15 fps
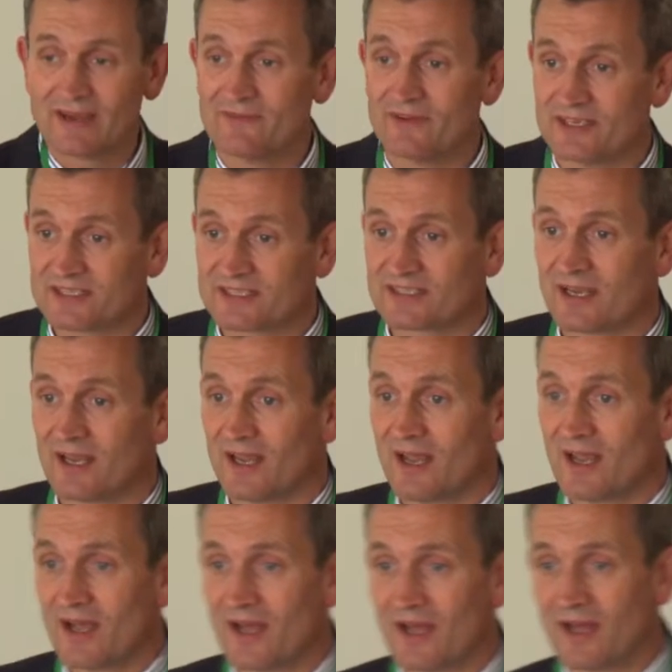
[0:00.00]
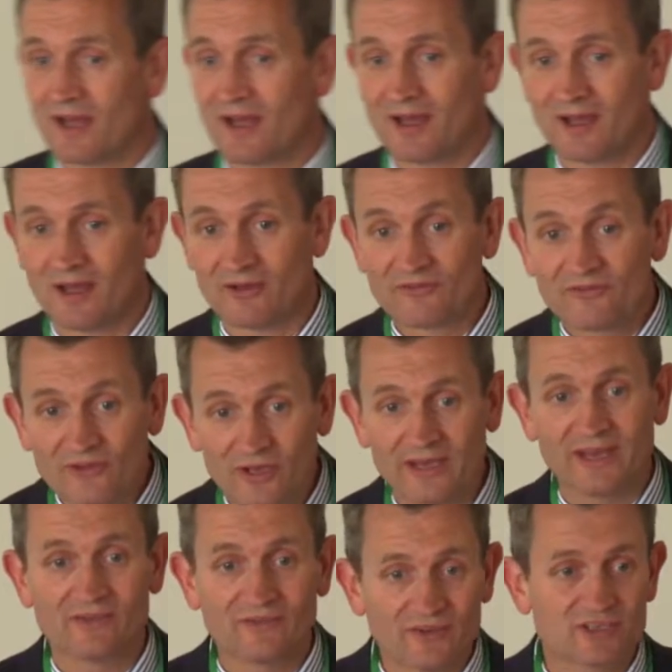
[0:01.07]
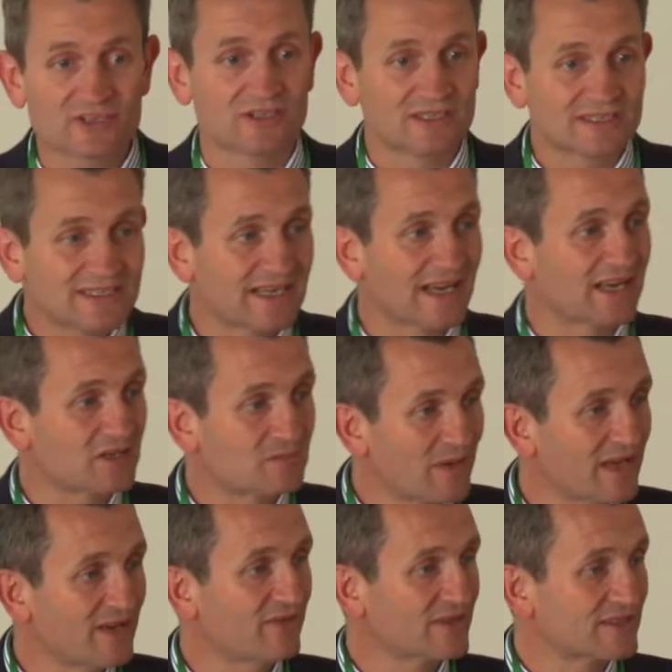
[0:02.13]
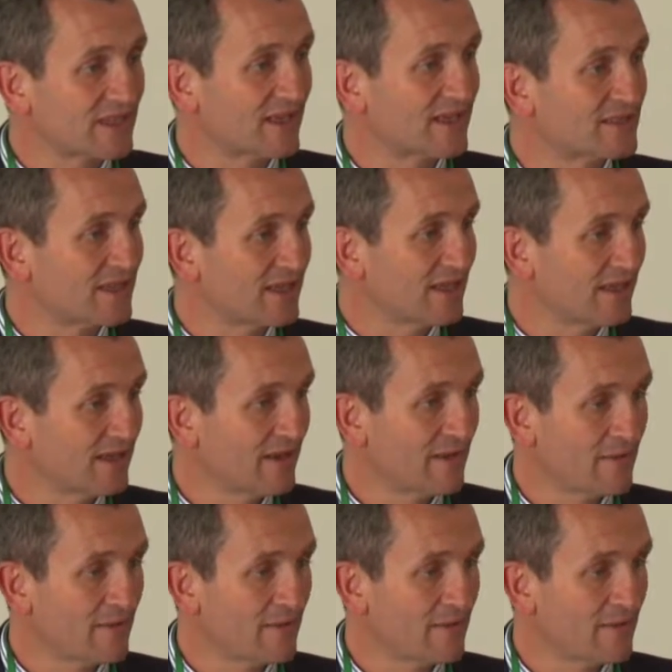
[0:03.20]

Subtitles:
If it's a fully efficient CHP facility,